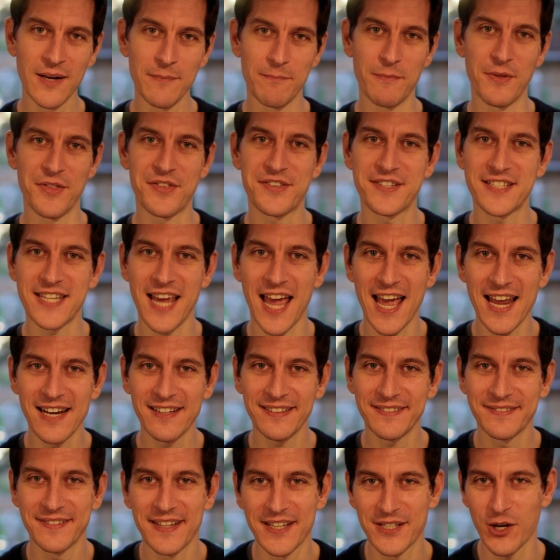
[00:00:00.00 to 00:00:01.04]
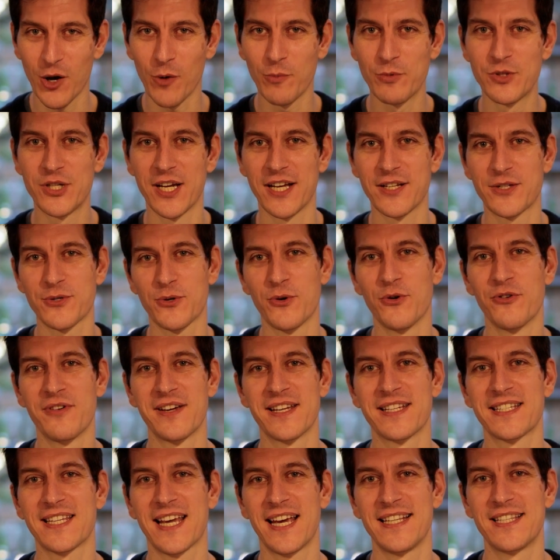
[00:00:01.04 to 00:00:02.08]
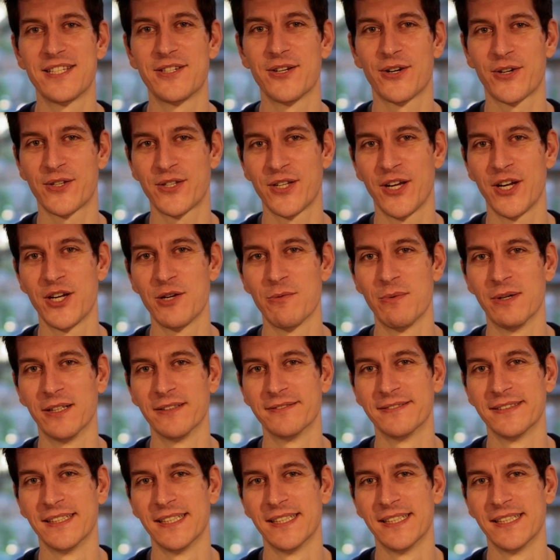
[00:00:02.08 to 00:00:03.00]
Month 10 is Object Orientated October,